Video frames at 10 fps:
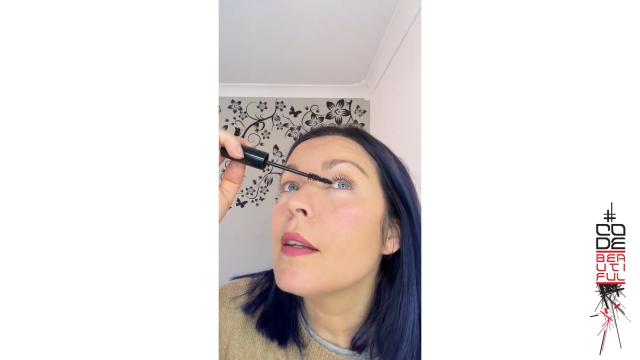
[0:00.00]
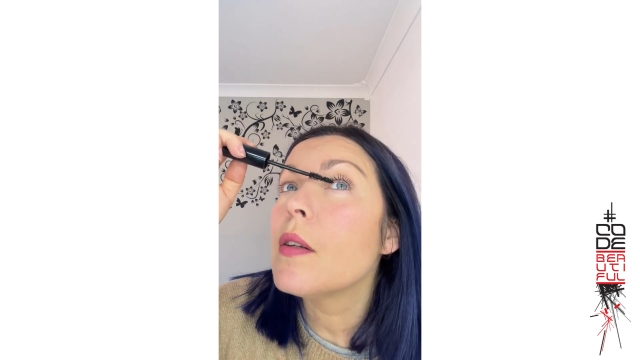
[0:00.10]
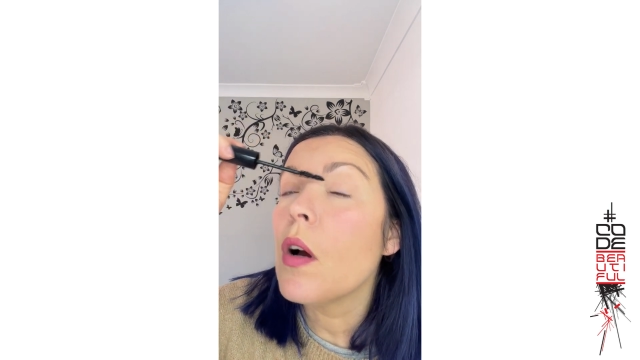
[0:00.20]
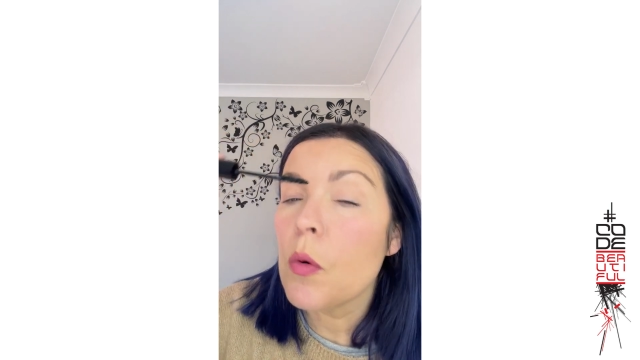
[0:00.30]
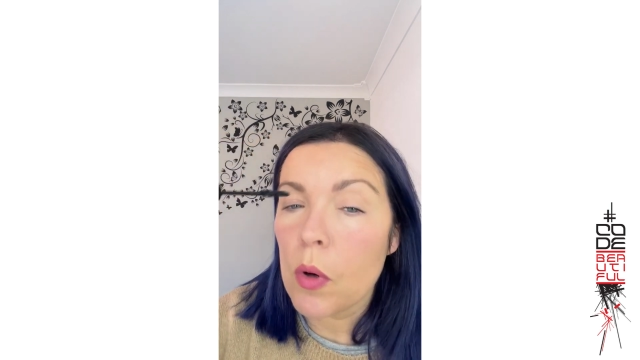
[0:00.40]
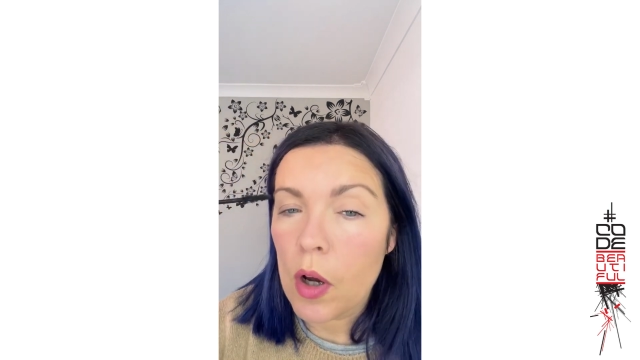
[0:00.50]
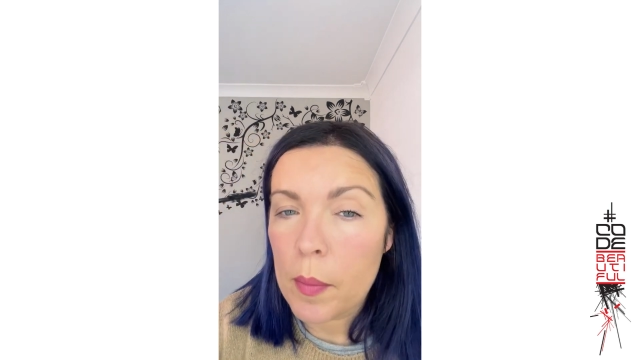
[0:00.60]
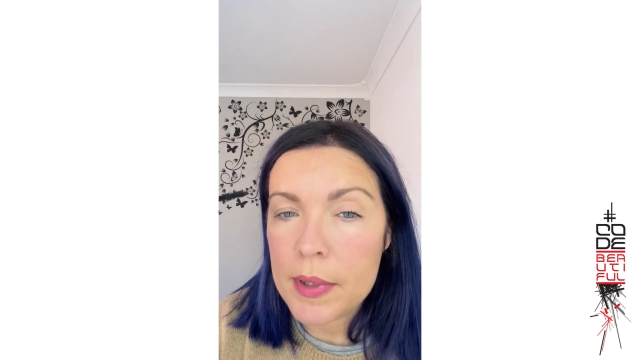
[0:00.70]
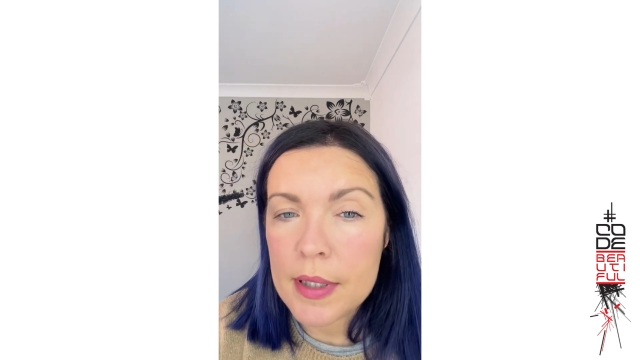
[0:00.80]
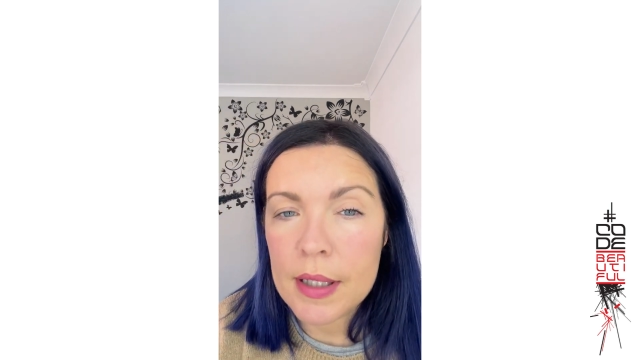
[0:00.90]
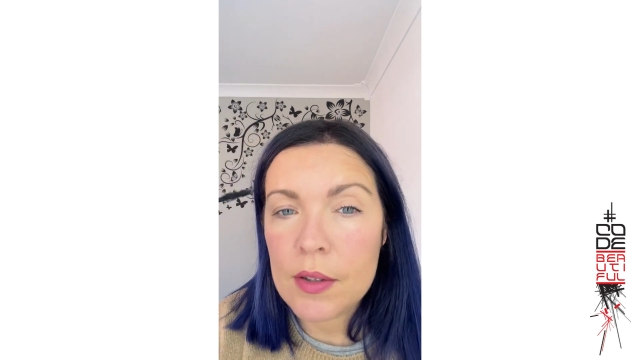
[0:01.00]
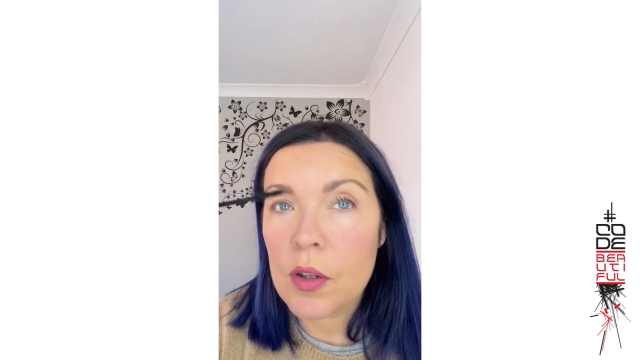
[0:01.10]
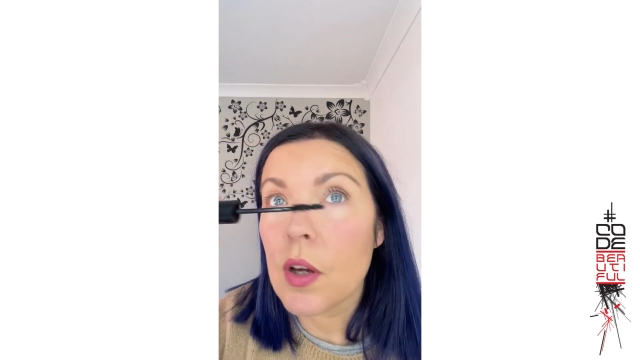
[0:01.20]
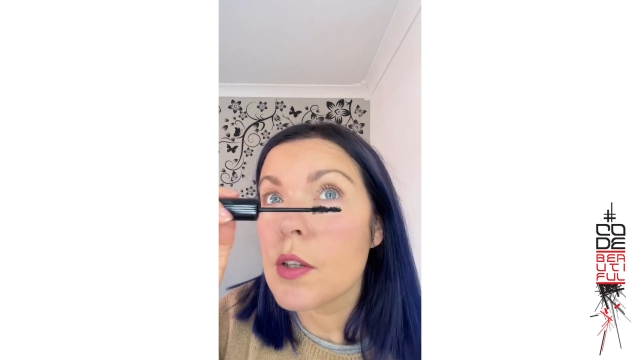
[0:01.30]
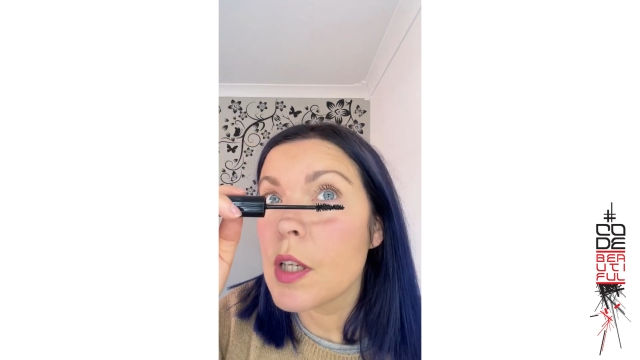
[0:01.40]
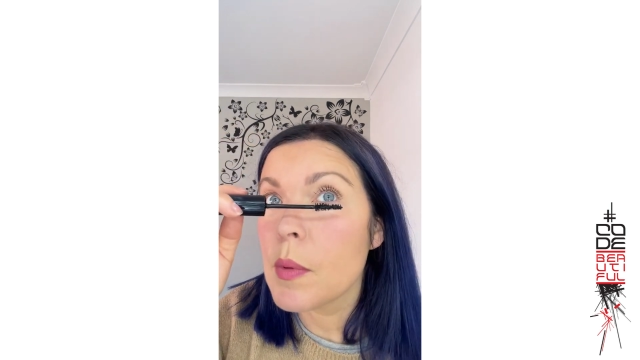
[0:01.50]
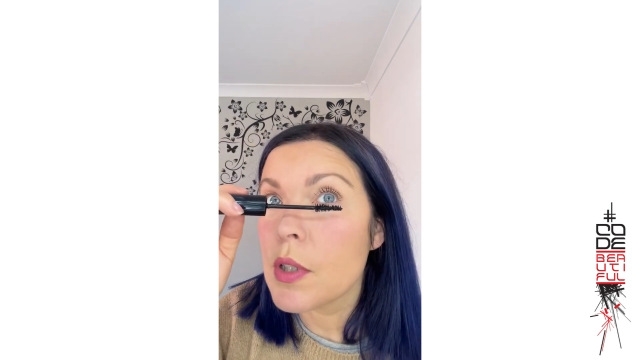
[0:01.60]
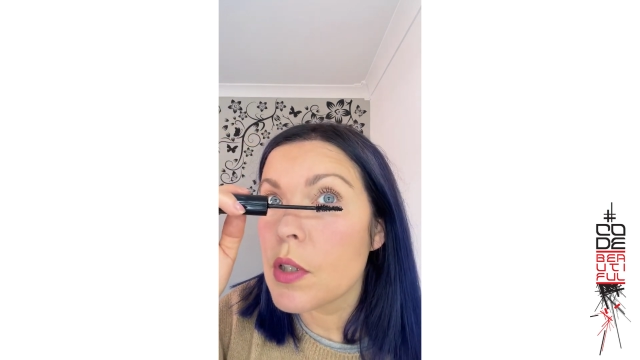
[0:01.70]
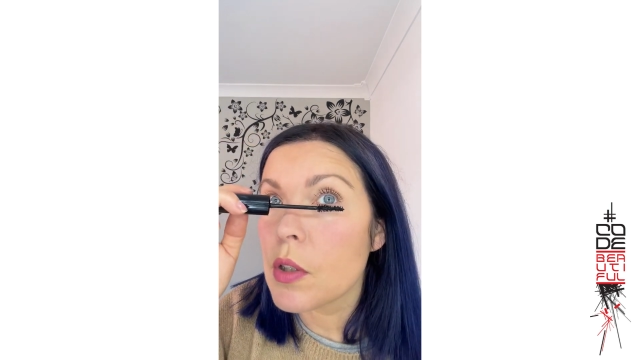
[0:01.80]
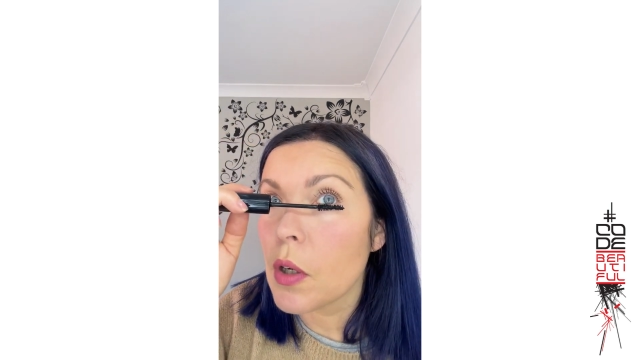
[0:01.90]
The dog woke up at 6:30,
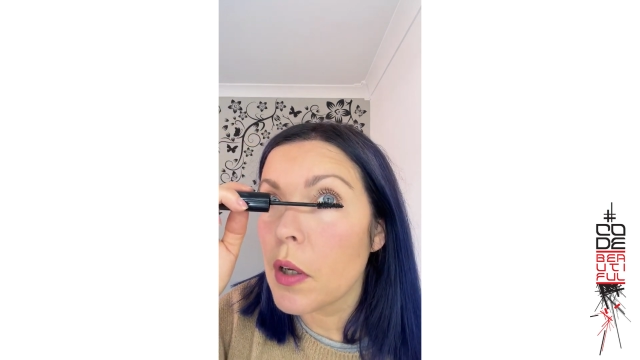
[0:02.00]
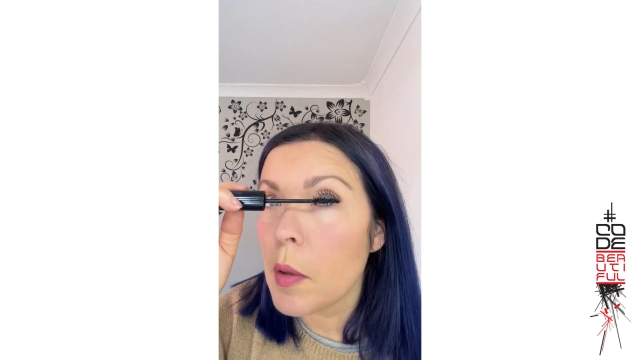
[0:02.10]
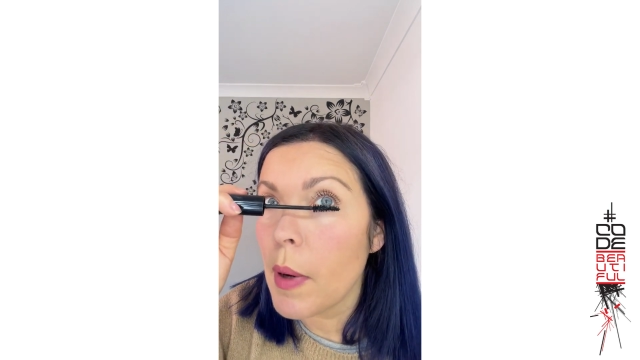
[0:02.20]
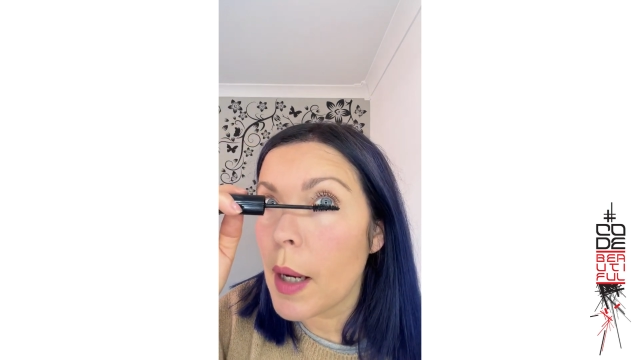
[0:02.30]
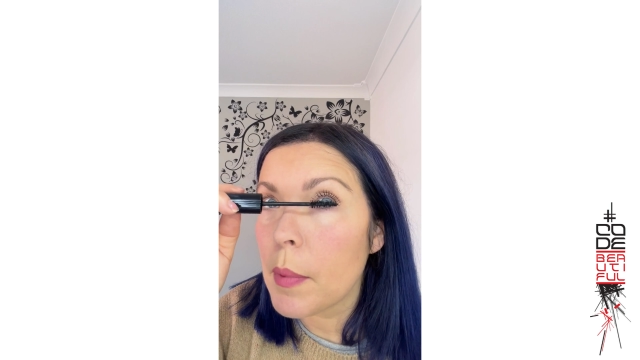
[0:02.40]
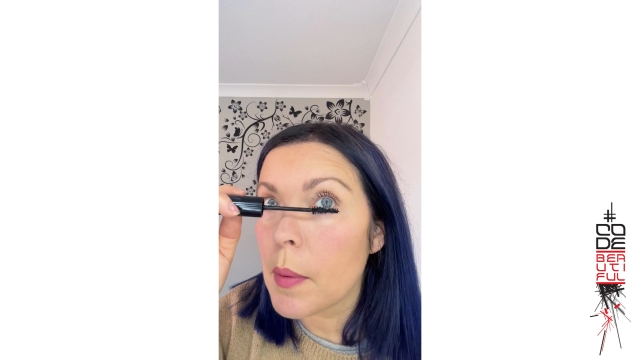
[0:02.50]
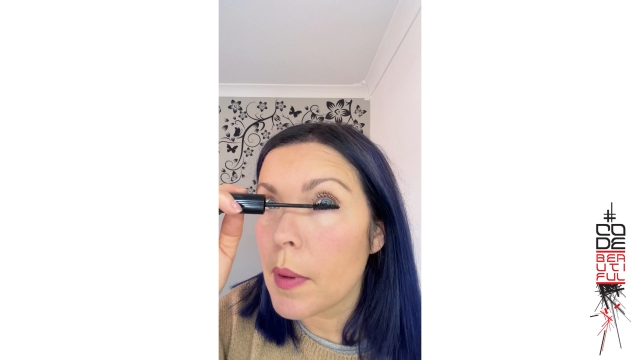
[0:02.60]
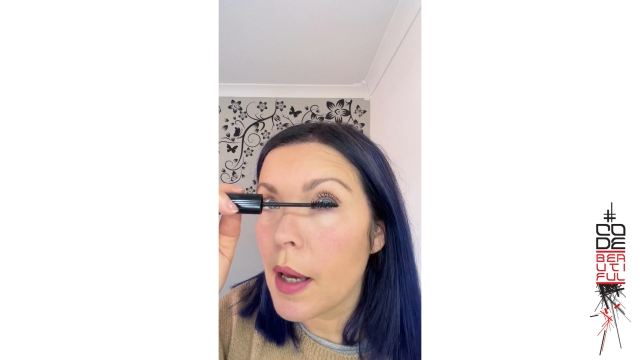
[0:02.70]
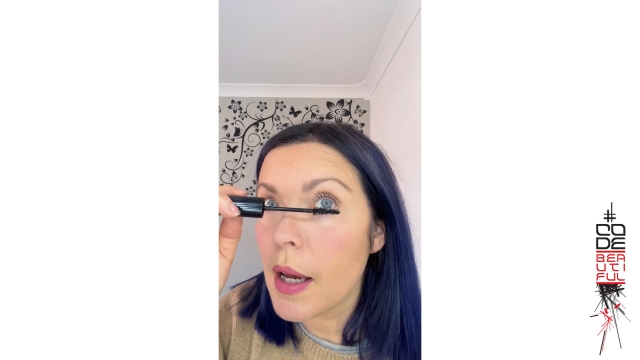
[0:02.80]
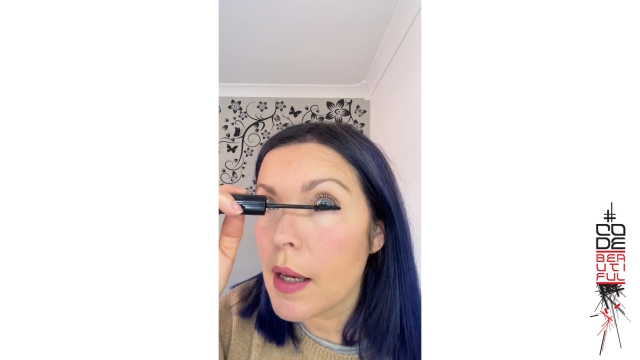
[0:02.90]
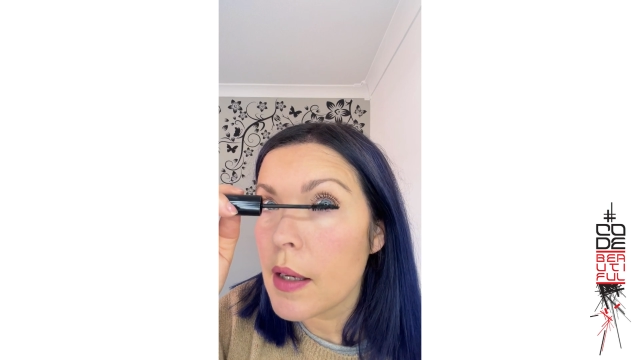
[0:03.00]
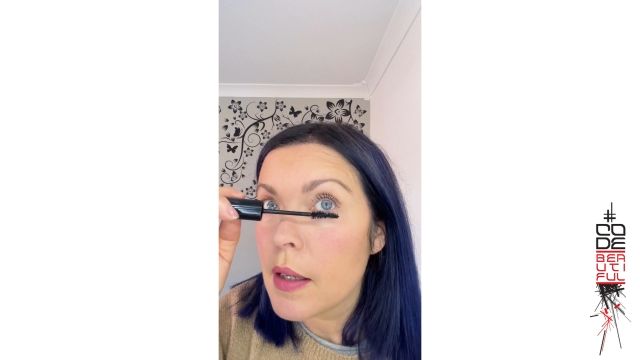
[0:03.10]
which is good. I'm happy with that.